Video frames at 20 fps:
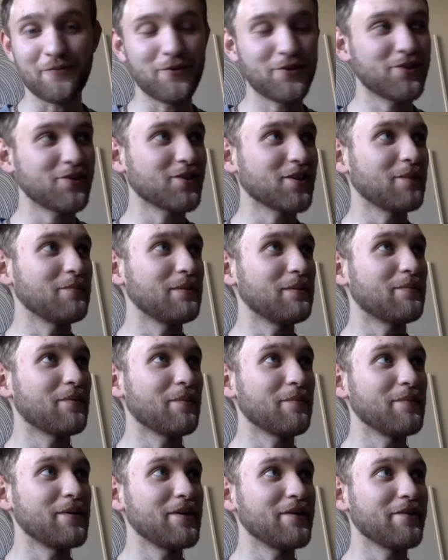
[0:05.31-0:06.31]
which is going to be
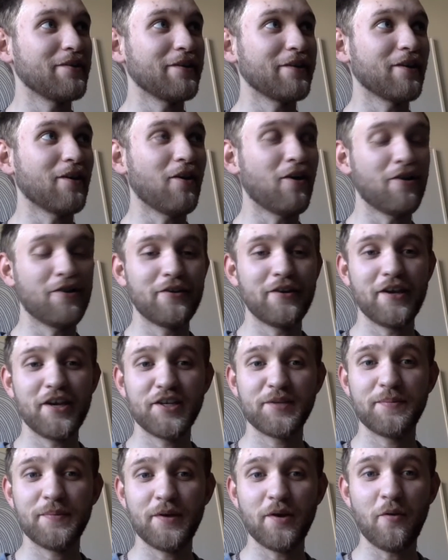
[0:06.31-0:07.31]
premiering on
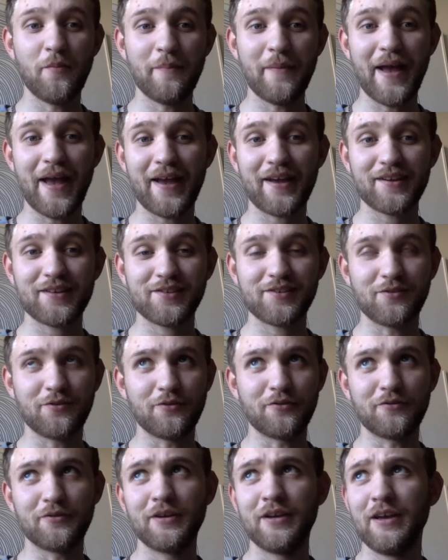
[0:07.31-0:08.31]
HBO Max
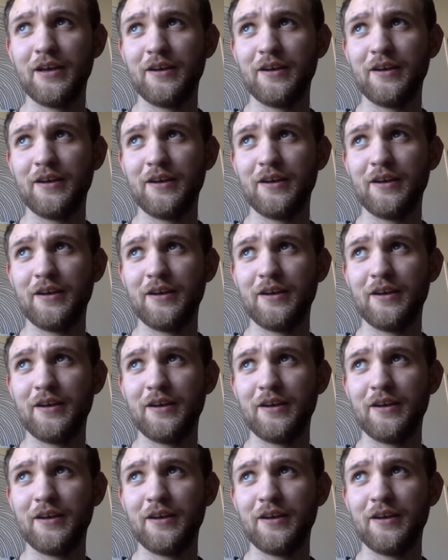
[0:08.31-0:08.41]
or